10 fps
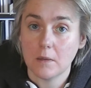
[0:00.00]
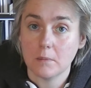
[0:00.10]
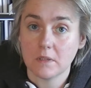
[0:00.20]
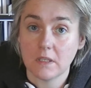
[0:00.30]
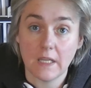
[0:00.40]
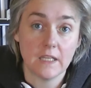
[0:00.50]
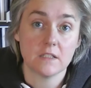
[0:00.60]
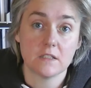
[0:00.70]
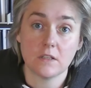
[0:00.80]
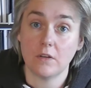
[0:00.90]
the
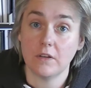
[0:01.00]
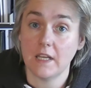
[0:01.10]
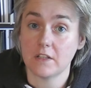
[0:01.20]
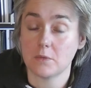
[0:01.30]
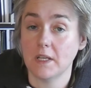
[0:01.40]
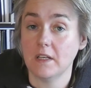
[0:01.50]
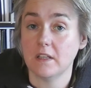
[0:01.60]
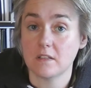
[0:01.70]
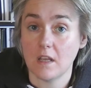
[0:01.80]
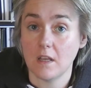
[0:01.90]
latest on next
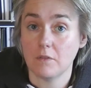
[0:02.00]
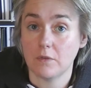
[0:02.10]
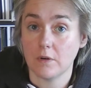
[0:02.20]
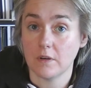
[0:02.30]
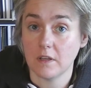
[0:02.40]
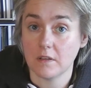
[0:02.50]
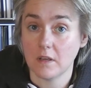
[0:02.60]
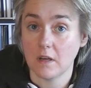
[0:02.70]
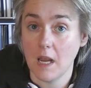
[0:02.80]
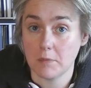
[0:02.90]
Wednesday for
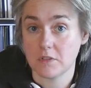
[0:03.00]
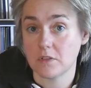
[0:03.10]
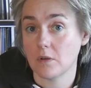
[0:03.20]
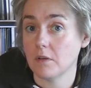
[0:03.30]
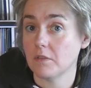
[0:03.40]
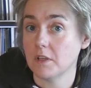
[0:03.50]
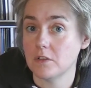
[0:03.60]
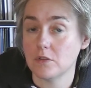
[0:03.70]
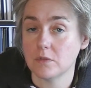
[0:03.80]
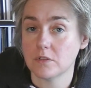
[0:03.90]
another episode of
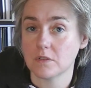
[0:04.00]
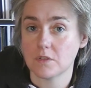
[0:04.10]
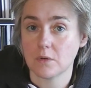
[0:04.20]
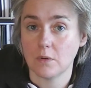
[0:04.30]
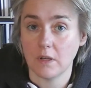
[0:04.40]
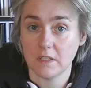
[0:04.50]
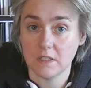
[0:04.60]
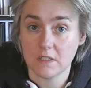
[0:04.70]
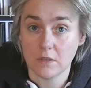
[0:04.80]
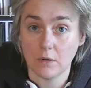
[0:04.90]
Hidden Jewels of Soul and
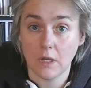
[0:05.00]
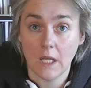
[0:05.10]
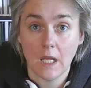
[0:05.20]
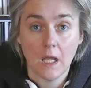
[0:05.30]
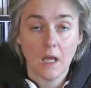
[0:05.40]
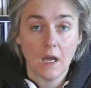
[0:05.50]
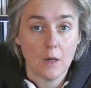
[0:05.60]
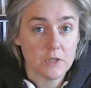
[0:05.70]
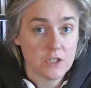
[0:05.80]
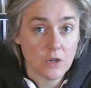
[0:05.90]
Disco.
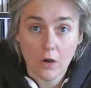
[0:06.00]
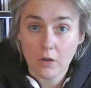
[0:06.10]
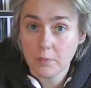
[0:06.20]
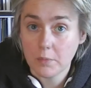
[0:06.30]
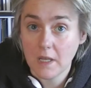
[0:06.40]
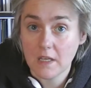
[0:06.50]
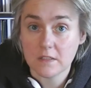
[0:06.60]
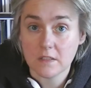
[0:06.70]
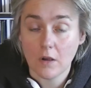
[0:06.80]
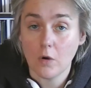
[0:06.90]
I wish you all the
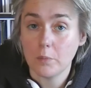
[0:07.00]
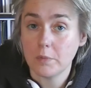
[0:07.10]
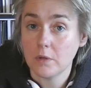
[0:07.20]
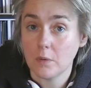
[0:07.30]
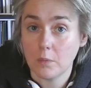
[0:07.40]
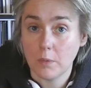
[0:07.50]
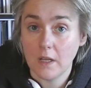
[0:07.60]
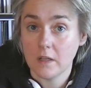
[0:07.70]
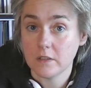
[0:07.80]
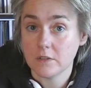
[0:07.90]
best. I hope you are
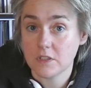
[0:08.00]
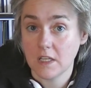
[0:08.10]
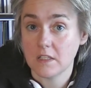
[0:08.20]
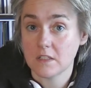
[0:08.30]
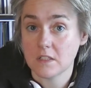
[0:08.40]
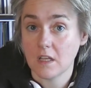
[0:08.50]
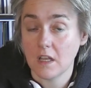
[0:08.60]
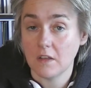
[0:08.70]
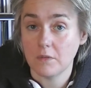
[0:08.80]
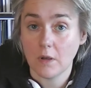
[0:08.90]
well, you're staying
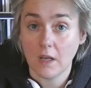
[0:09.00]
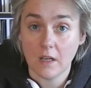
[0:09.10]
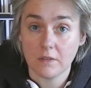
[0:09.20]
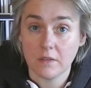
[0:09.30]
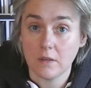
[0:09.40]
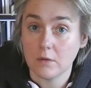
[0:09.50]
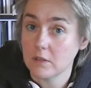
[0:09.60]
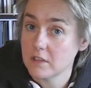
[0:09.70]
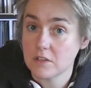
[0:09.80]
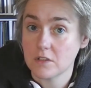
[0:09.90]
safe, you're healthy, you
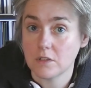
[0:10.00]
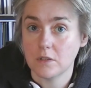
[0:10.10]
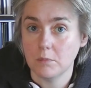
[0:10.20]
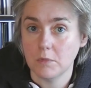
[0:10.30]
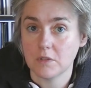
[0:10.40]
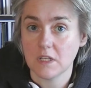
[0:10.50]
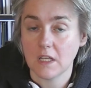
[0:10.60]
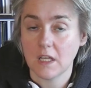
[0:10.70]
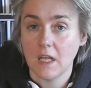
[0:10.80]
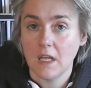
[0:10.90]
listen to good
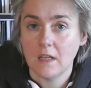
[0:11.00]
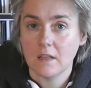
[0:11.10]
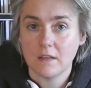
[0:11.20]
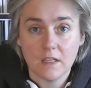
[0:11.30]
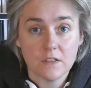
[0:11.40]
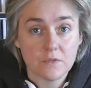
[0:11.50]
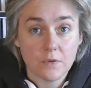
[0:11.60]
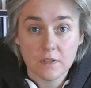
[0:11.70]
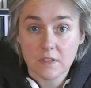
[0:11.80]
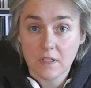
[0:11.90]
music. Thanks
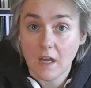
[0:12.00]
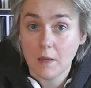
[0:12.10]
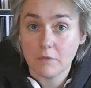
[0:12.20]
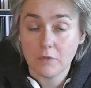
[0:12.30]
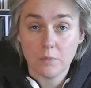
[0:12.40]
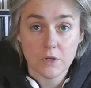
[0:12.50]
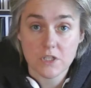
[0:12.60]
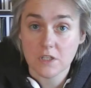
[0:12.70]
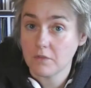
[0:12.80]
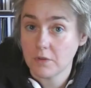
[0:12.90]
for the time, for
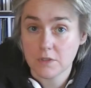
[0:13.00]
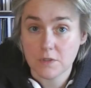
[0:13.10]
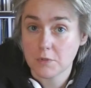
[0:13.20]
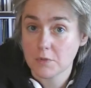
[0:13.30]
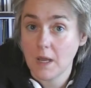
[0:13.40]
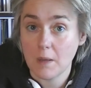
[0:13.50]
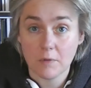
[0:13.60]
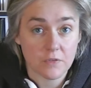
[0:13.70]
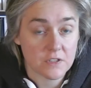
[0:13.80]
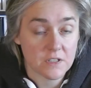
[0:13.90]
watching, for
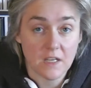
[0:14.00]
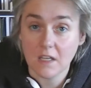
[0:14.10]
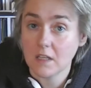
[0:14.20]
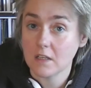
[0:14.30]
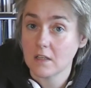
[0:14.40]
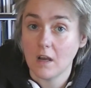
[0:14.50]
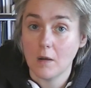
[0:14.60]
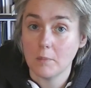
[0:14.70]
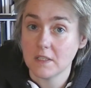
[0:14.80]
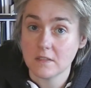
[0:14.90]
subscribing, for sending in
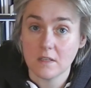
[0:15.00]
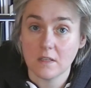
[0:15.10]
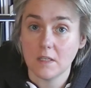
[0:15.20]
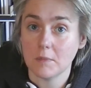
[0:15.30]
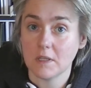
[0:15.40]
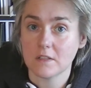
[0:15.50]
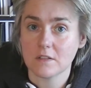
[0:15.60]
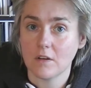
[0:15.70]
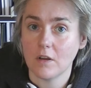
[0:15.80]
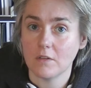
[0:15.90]
comments and
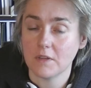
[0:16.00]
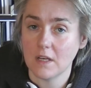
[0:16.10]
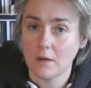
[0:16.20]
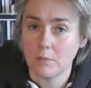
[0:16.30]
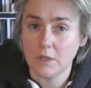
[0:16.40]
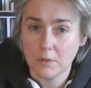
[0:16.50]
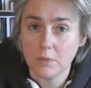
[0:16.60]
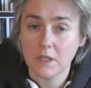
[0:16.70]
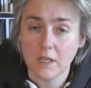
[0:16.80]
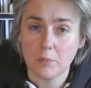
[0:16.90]
emails and of that. I really,
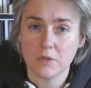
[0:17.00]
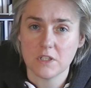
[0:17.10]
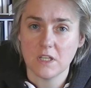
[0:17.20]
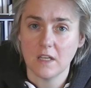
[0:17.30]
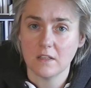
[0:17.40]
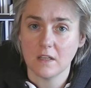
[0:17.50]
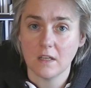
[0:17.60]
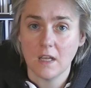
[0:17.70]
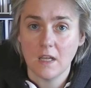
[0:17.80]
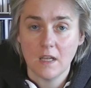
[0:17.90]
really appreciate
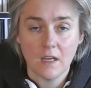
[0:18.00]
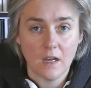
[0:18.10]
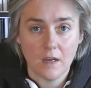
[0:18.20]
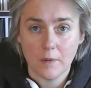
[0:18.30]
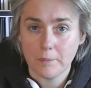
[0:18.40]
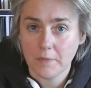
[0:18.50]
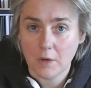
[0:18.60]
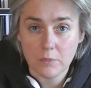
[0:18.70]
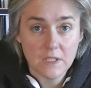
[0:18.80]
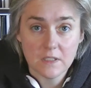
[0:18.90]
it.
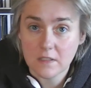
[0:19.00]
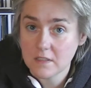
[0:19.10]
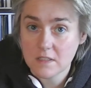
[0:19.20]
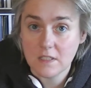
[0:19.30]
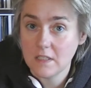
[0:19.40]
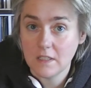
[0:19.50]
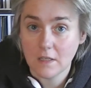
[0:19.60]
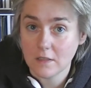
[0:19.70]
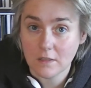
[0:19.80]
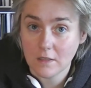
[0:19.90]
I read and
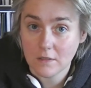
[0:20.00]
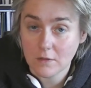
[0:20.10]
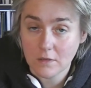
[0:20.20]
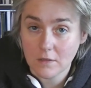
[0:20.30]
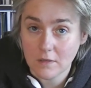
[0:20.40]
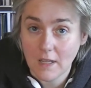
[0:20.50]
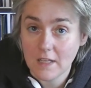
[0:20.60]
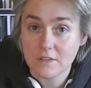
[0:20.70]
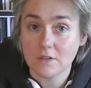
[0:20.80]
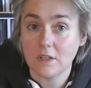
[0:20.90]
see and
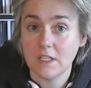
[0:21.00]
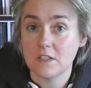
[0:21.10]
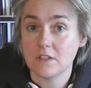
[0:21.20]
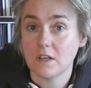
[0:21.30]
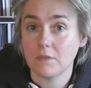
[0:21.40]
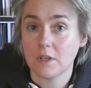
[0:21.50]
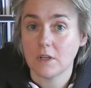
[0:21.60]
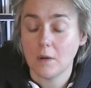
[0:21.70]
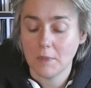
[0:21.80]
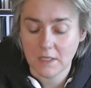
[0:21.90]
answer each and every
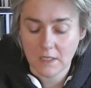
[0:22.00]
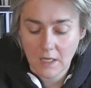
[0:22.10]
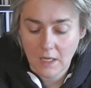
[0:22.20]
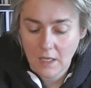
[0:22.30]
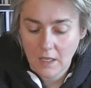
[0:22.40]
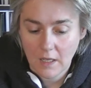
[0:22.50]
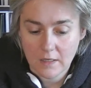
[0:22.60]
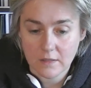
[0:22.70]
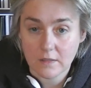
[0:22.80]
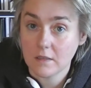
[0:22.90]
comment.
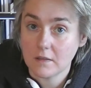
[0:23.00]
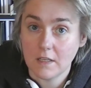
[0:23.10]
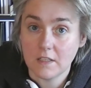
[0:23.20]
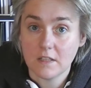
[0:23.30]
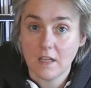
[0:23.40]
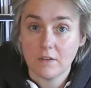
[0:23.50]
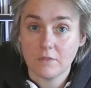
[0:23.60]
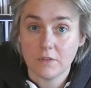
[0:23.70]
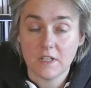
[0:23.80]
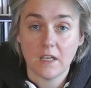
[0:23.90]
And thanks again
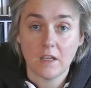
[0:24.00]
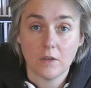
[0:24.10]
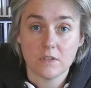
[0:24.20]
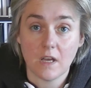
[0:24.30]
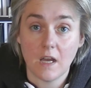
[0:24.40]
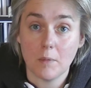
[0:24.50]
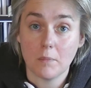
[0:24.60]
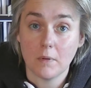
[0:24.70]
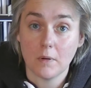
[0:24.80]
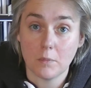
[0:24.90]
for taking your
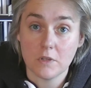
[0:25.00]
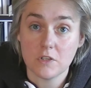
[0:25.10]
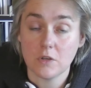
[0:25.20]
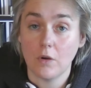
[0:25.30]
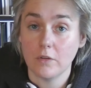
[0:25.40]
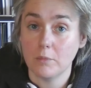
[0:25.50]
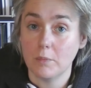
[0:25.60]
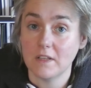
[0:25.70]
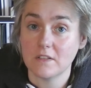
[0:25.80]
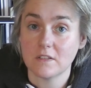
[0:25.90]
time. I'm wishing you all the
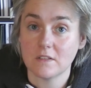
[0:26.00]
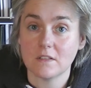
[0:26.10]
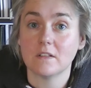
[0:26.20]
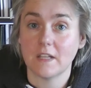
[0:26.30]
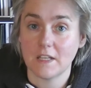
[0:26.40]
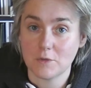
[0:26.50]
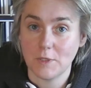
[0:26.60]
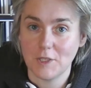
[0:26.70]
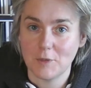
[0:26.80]
best. Till next week.